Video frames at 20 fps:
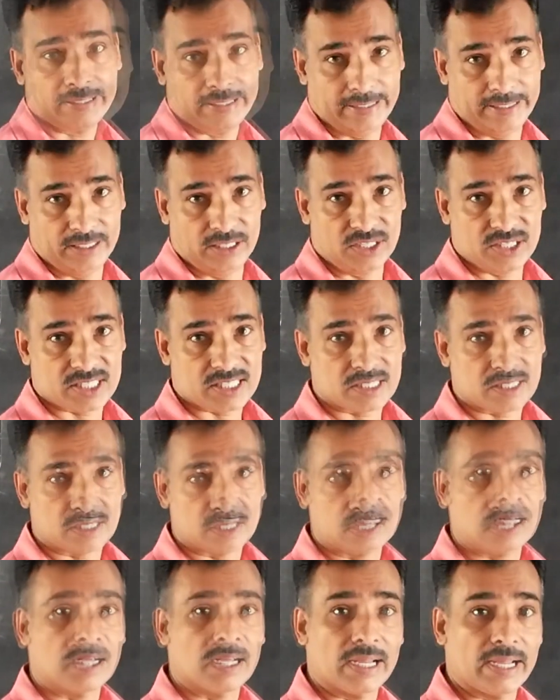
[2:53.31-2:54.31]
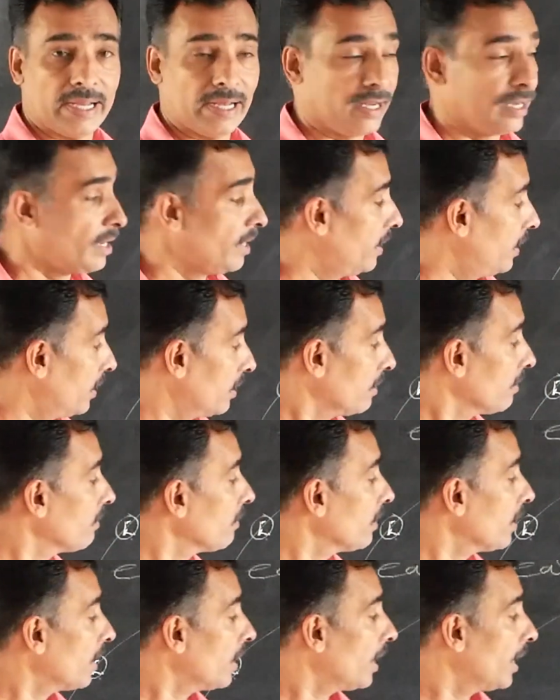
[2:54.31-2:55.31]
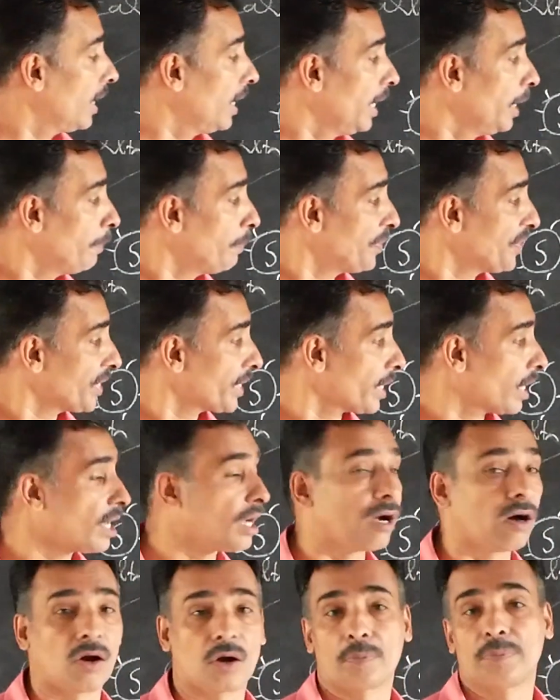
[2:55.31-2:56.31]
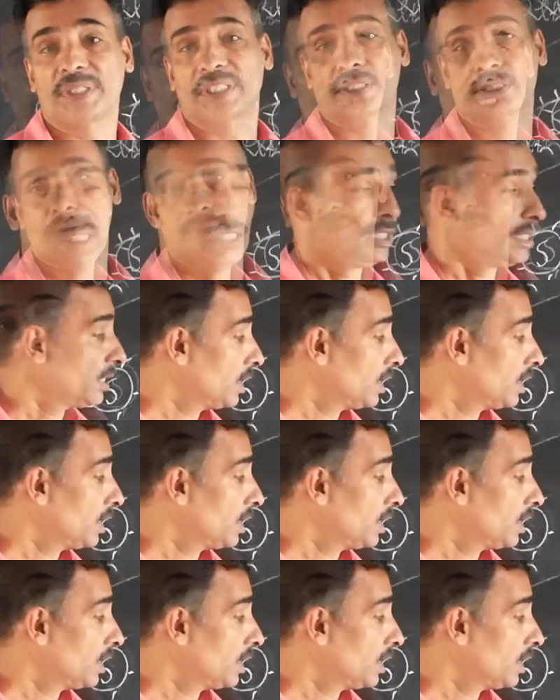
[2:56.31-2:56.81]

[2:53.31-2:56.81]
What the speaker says: is in an elliptical orbit.